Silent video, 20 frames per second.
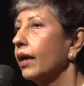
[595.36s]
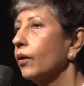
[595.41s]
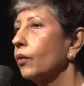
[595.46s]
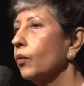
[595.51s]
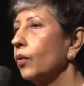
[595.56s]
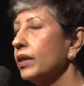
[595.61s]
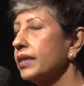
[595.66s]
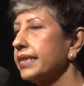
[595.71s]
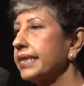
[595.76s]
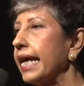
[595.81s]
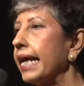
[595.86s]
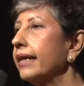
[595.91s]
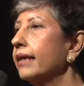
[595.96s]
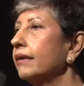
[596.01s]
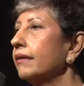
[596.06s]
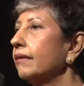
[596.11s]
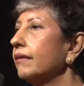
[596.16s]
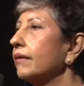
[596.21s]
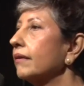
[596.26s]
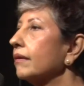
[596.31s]
Was
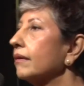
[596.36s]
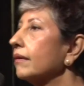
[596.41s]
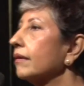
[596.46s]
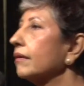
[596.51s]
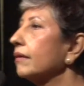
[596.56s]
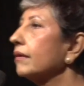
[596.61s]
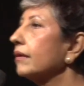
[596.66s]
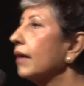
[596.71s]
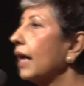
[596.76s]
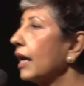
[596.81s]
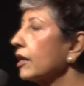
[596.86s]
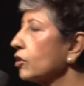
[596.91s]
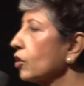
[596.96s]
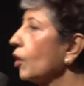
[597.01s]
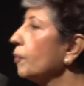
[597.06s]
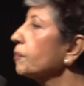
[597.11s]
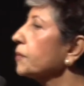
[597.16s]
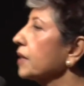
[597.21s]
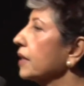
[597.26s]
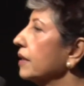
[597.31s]
then
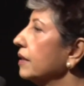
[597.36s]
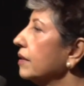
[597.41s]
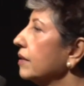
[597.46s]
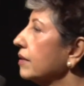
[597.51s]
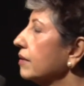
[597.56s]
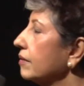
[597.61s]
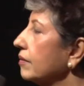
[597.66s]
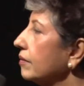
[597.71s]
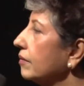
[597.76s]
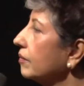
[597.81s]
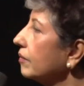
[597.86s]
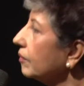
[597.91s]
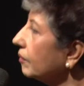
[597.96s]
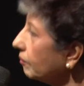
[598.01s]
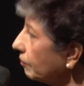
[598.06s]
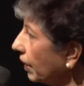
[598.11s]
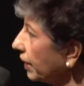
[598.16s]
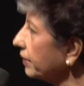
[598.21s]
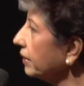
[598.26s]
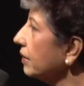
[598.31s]
adopted
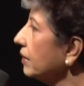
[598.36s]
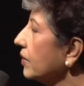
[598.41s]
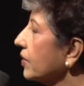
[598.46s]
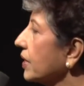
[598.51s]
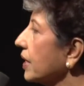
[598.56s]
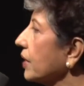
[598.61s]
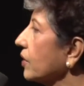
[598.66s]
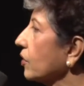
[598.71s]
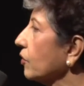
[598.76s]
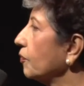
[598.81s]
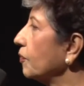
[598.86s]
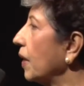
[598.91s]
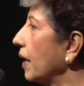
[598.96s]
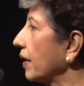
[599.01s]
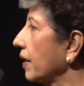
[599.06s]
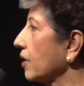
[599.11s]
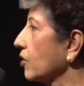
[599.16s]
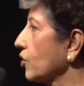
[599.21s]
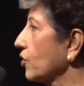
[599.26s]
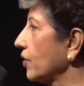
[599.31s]
by the state of
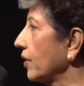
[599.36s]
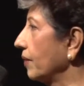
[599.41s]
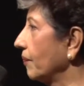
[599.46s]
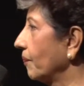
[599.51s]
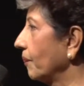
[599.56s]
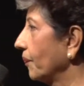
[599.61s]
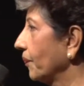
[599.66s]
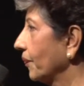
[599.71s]
Maharashtra.